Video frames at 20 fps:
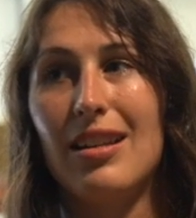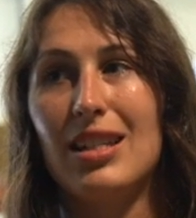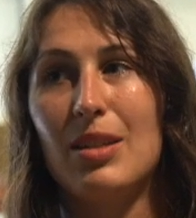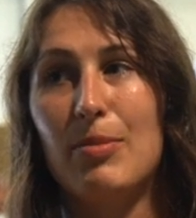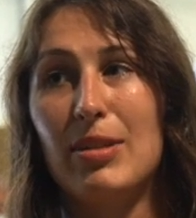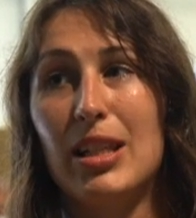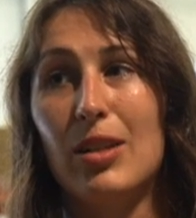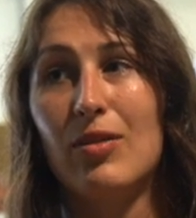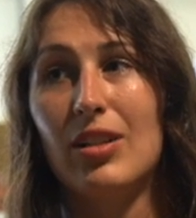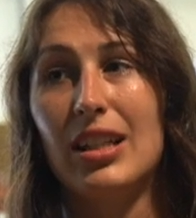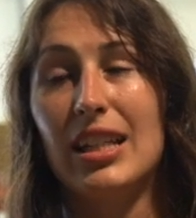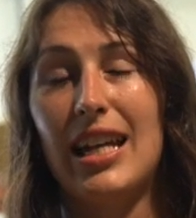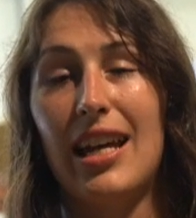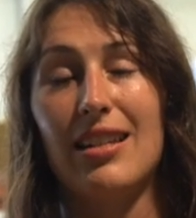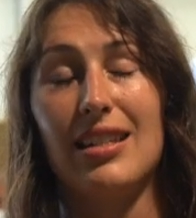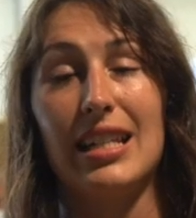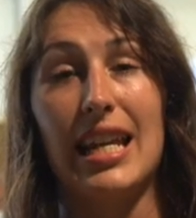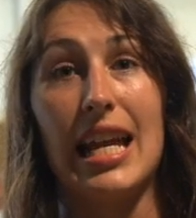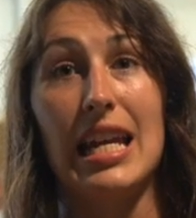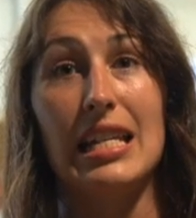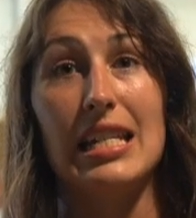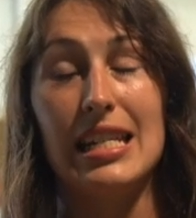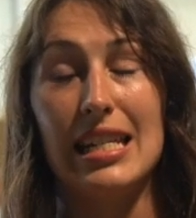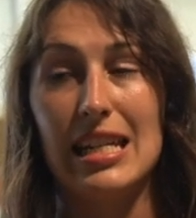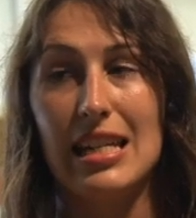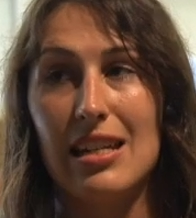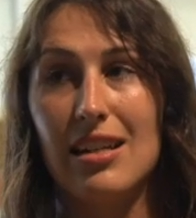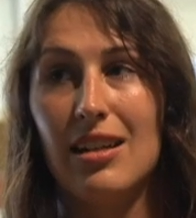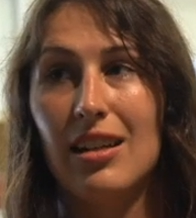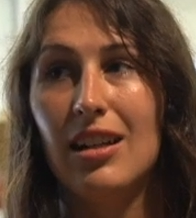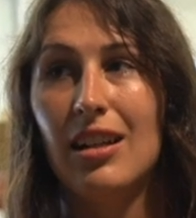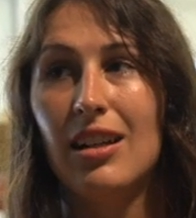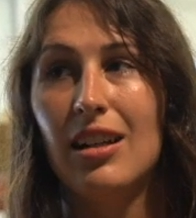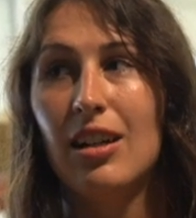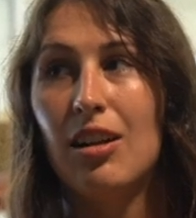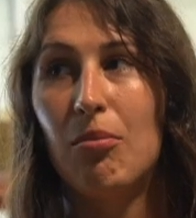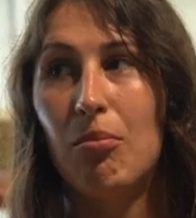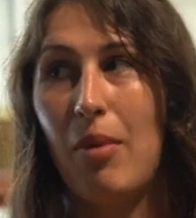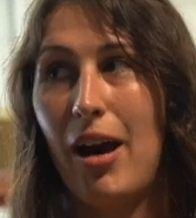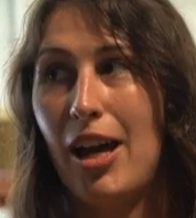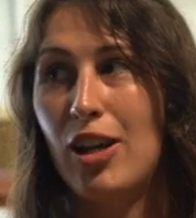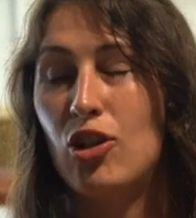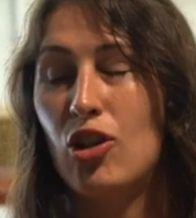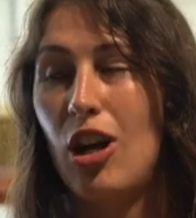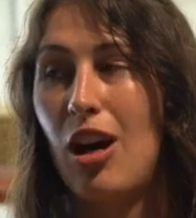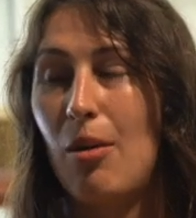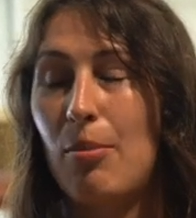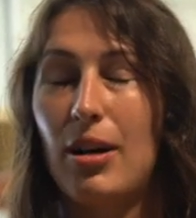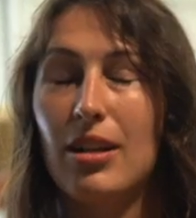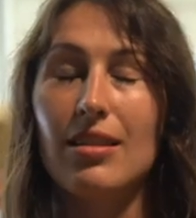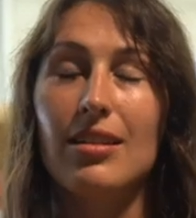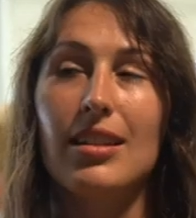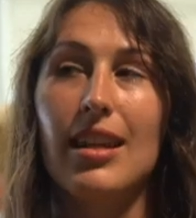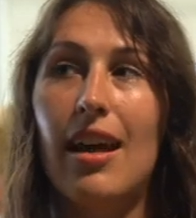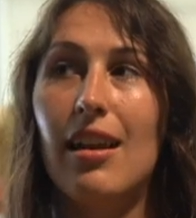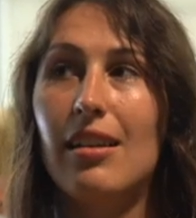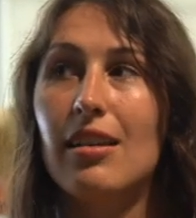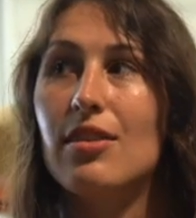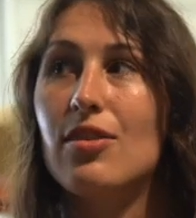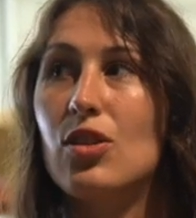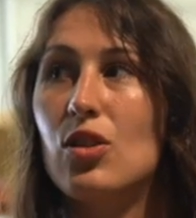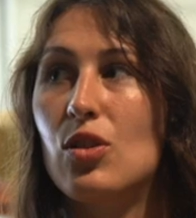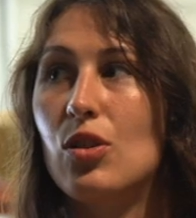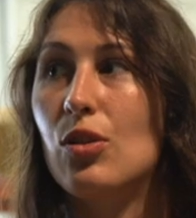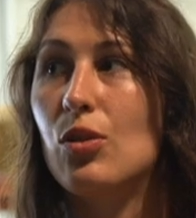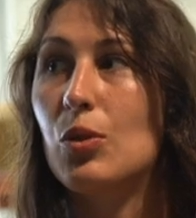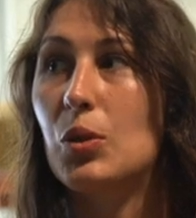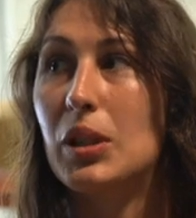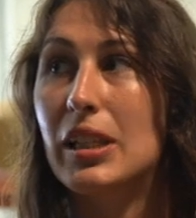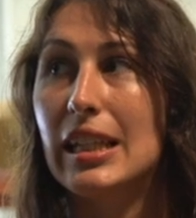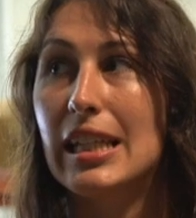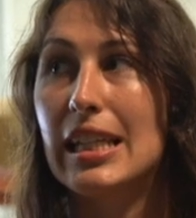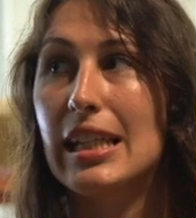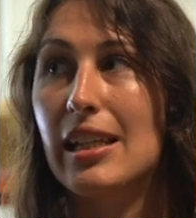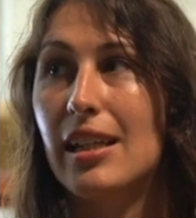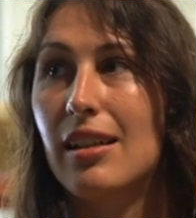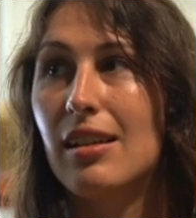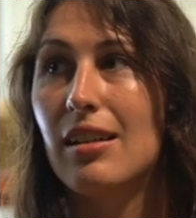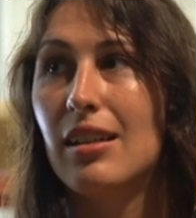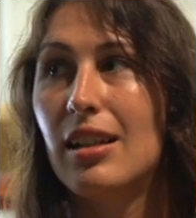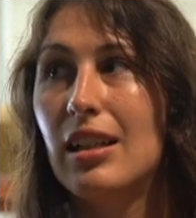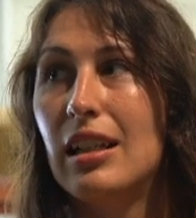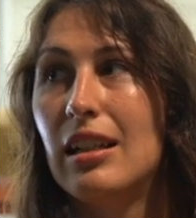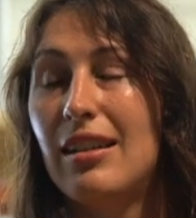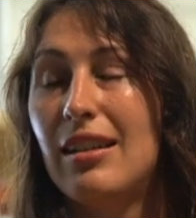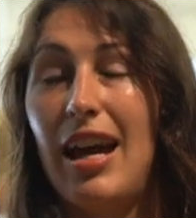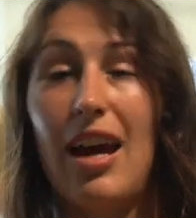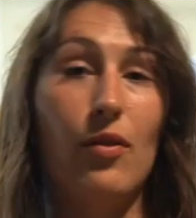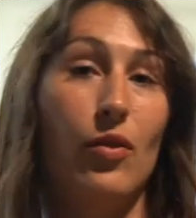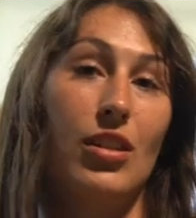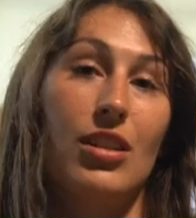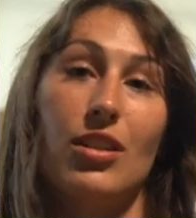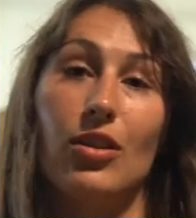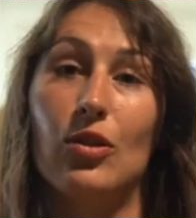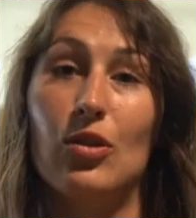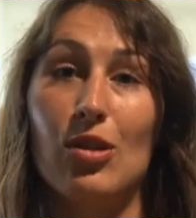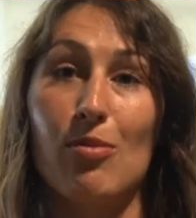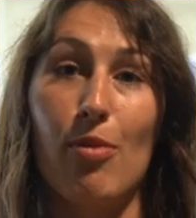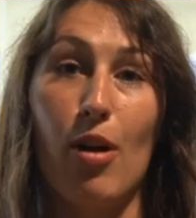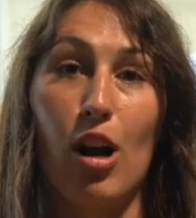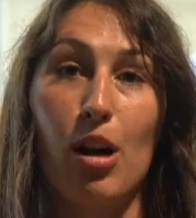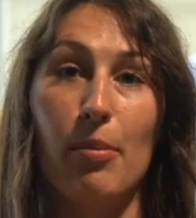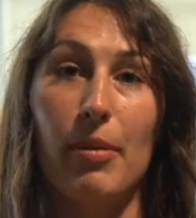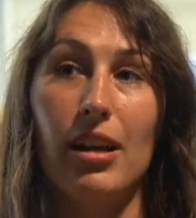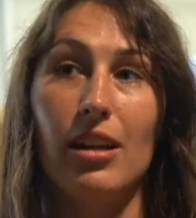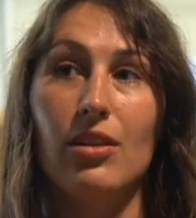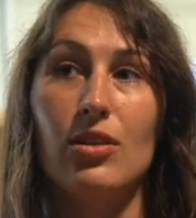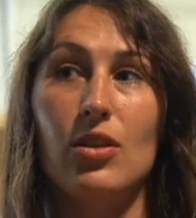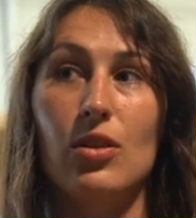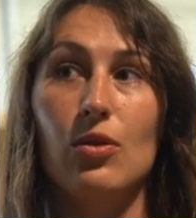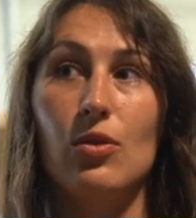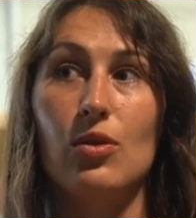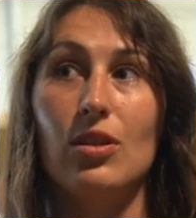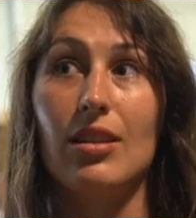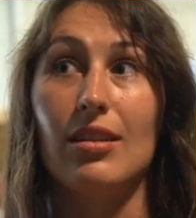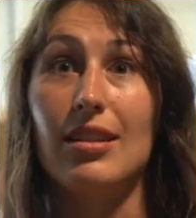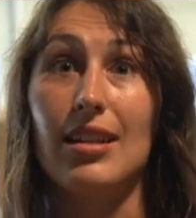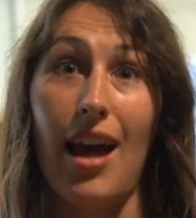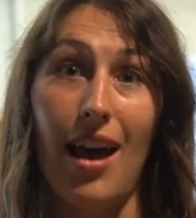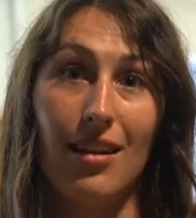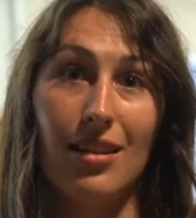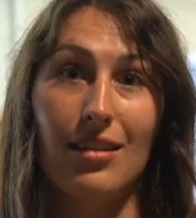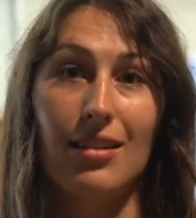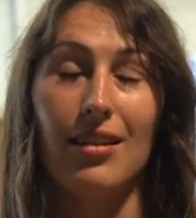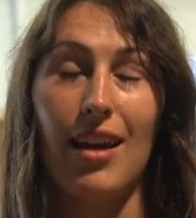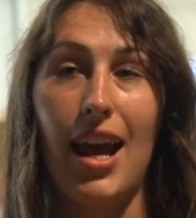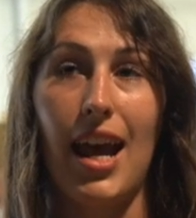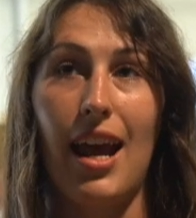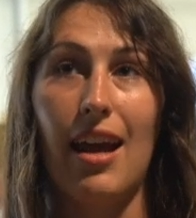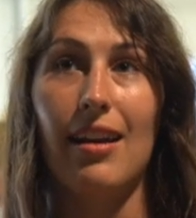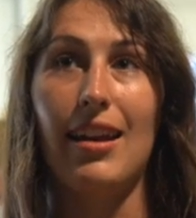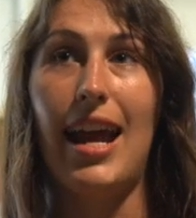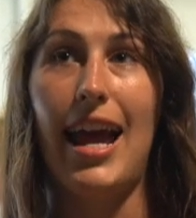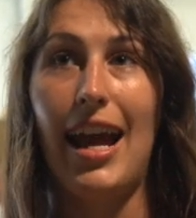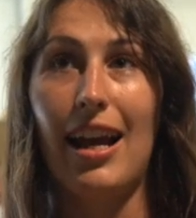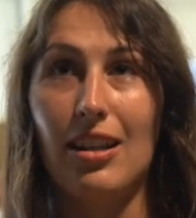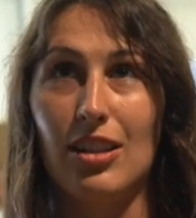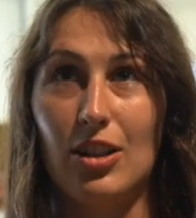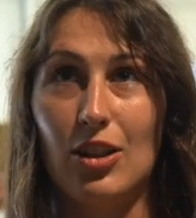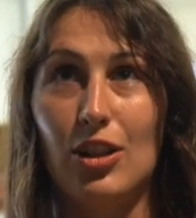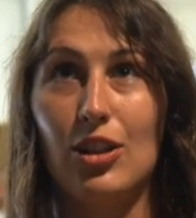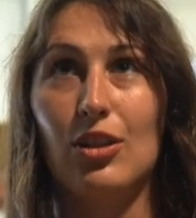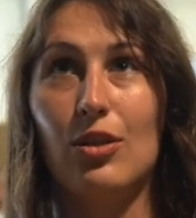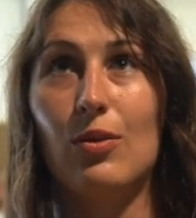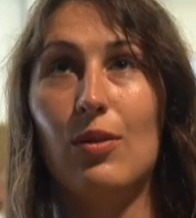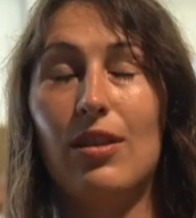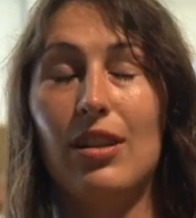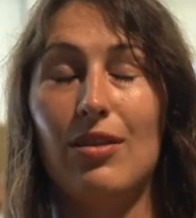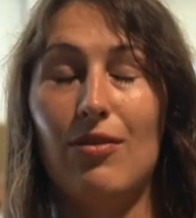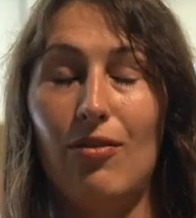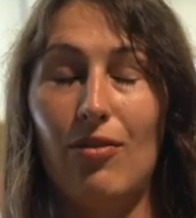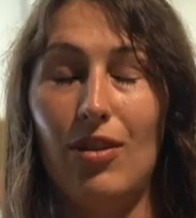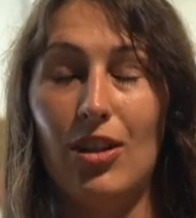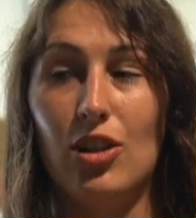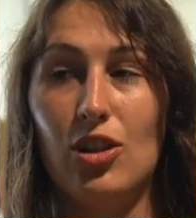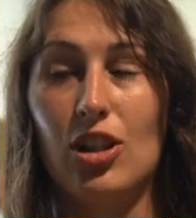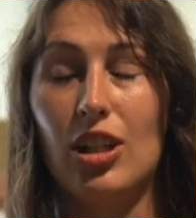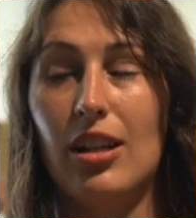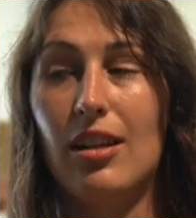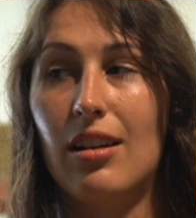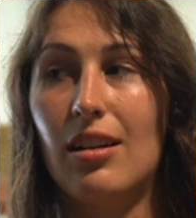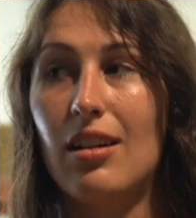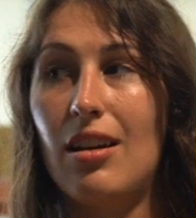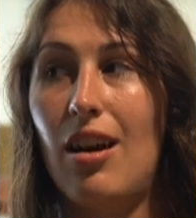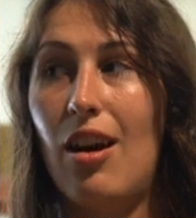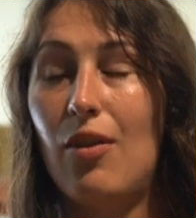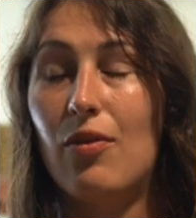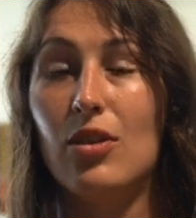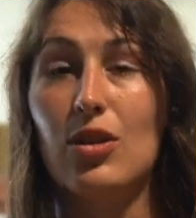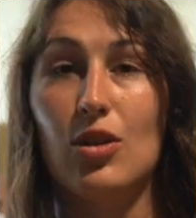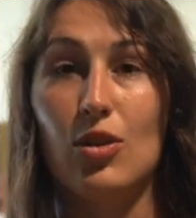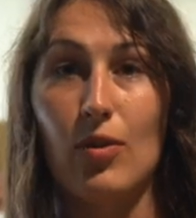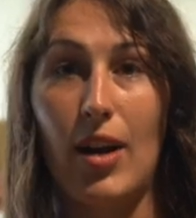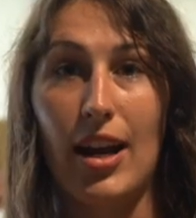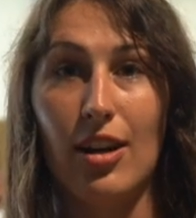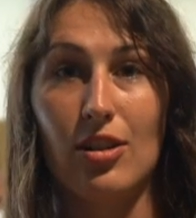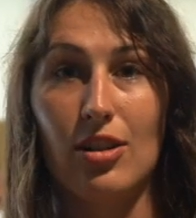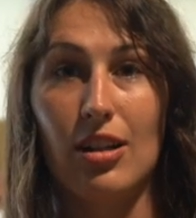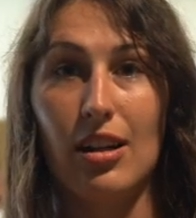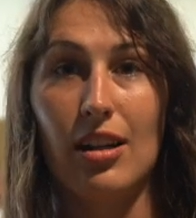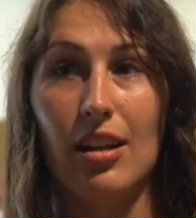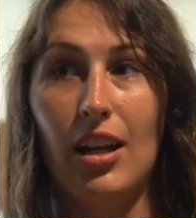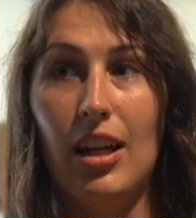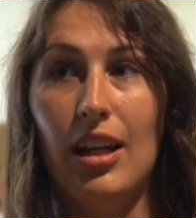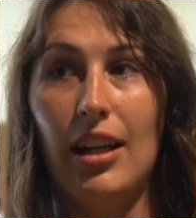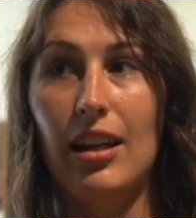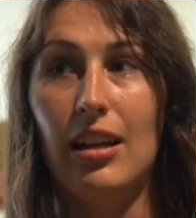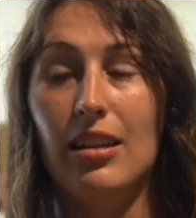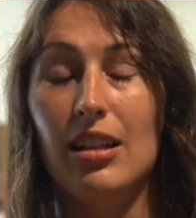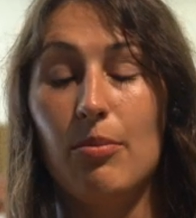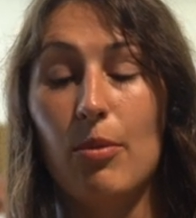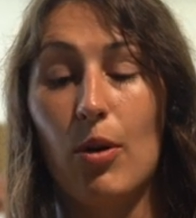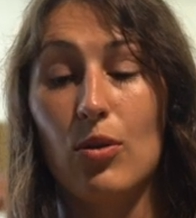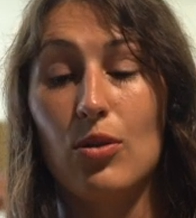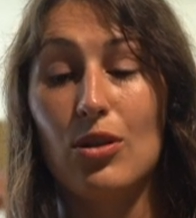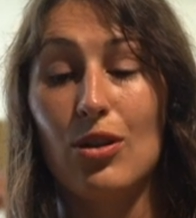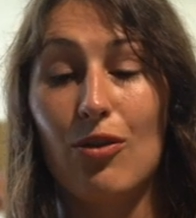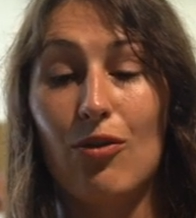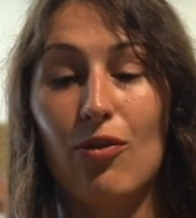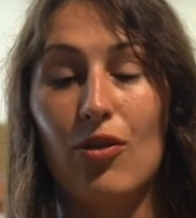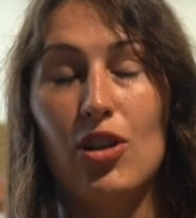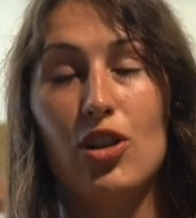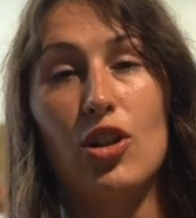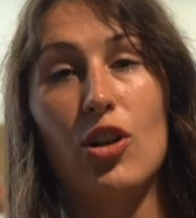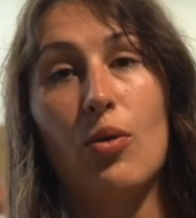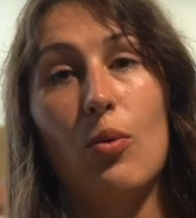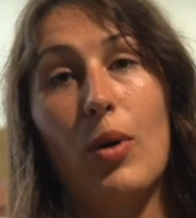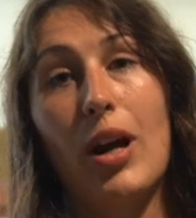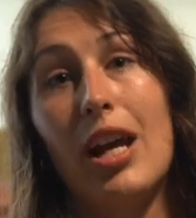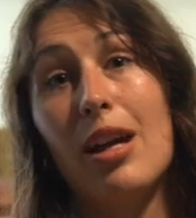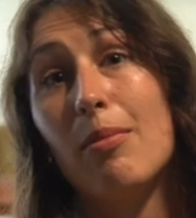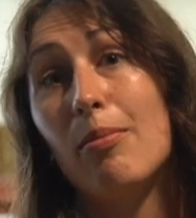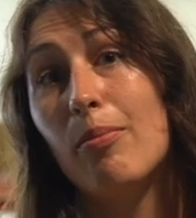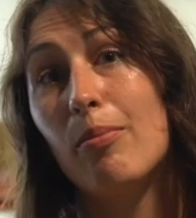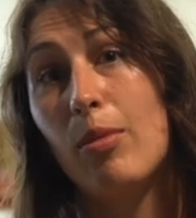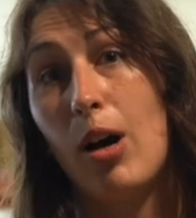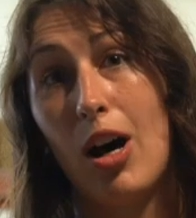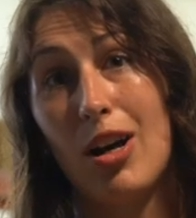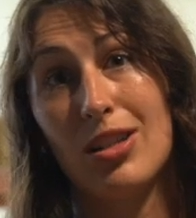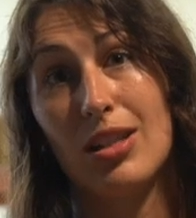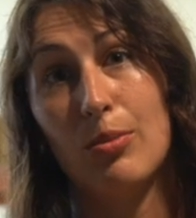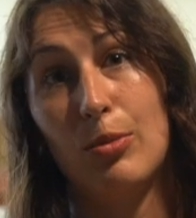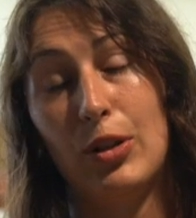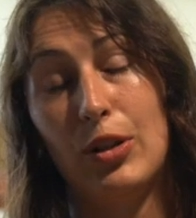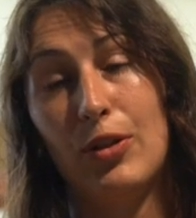Specifically as an AD, my job on set is to lead every single department to success and execute the vision of the director in the most efficient way possible.